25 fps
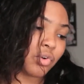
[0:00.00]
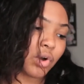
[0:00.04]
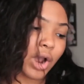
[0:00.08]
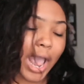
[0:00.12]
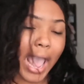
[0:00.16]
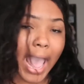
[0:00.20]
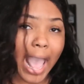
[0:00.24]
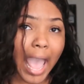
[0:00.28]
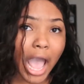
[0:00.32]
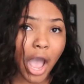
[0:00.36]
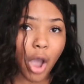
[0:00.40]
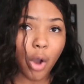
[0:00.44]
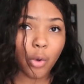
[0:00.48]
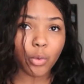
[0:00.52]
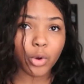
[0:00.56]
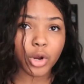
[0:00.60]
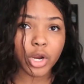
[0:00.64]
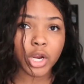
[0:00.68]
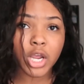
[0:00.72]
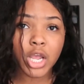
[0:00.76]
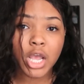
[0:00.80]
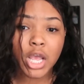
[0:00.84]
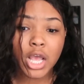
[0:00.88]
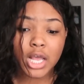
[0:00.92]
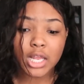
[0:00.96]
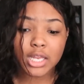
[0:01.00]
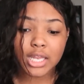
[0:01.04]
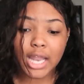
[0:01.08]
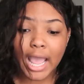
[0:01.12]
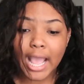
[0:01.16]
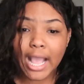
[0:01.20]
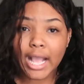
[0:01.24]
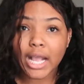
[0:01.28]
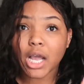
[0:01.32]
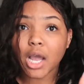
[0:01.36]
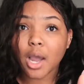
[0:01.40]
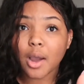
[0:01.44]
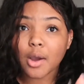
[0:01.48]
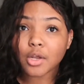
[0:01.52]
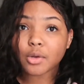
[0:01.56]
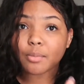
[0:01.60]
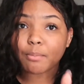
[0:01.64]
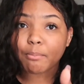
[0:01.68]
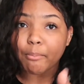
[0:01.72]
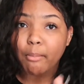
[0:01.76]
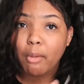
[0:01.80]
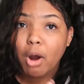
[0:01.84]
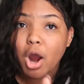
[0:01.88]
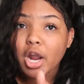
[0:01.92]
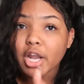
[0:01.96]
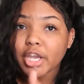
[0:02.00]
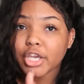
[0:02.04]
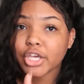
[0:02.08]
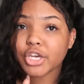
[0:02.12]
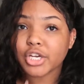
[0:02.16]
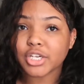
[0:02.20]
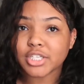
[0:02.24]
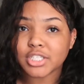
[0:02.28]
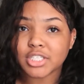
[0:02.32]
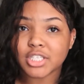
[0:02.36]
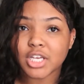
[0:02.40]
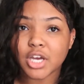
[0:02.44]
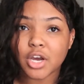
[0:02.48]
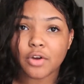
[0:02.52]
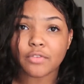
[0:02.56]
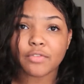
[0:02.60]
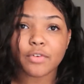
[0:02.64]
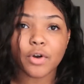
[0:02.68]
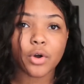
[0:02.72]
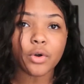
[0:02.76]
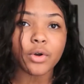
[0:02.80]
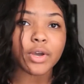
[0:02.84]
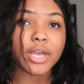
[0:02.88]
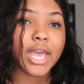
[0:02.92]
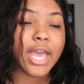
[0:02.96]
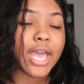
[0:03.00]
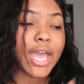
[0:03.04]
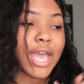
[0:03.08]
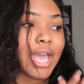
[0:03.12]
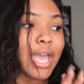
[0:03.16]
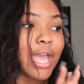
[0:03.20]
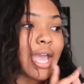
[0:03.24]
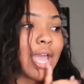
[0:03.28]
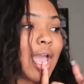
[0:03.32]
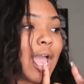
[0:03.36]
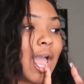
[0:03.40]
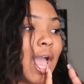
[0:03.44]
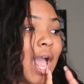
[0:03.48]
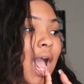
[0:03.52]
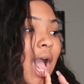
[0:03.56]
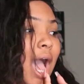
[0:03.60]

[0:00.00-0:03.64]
for an hour. Like, mark yourself, okay,